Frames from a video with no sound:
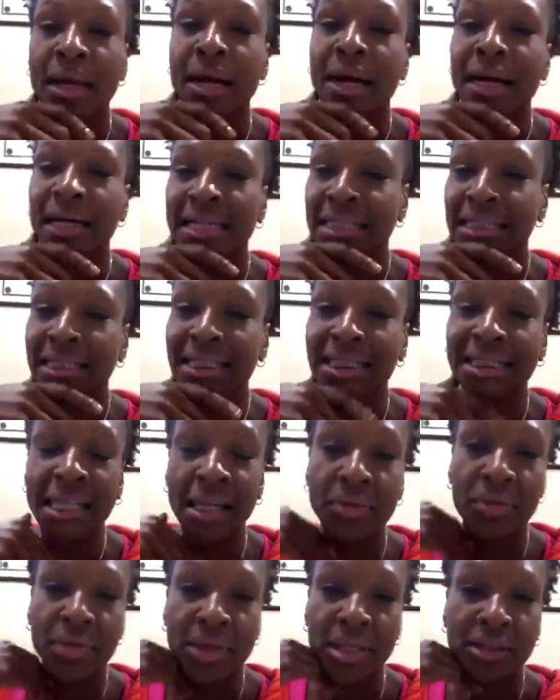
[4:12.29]

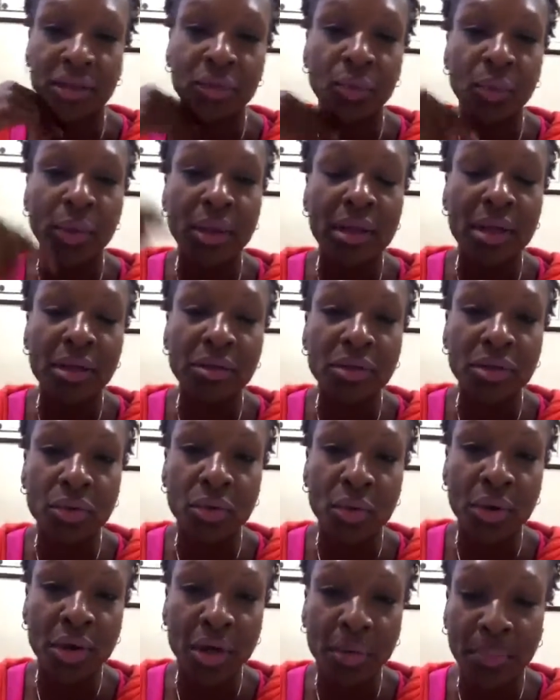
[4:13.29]
Understand this. When there's an
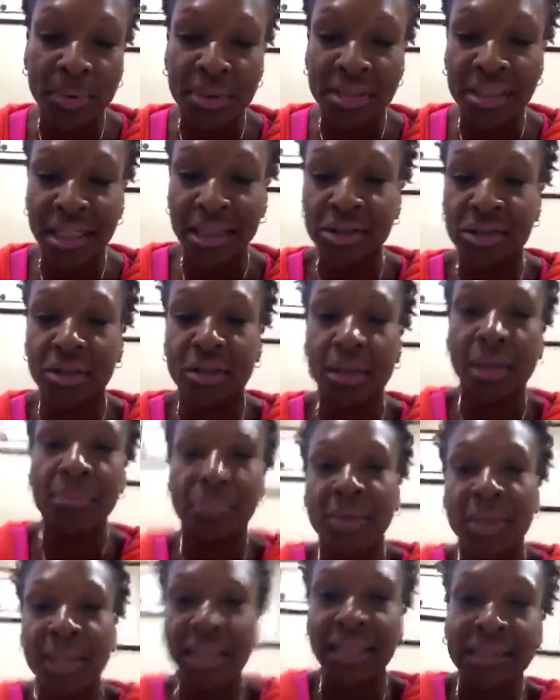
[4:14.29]
order of protection in
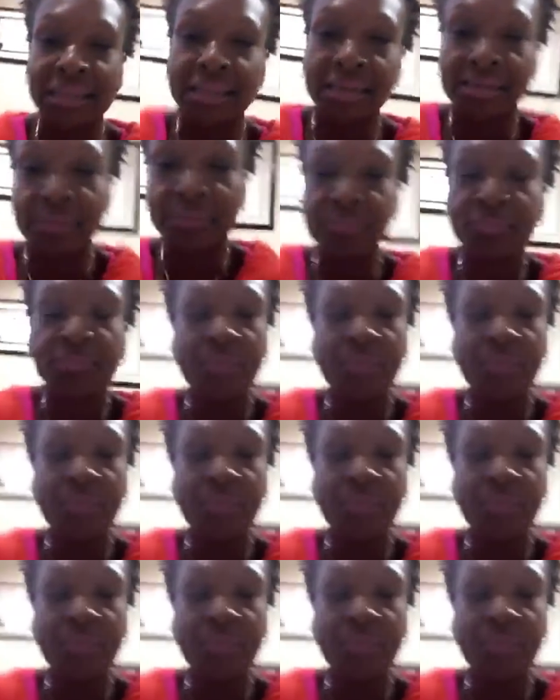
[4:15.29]
place,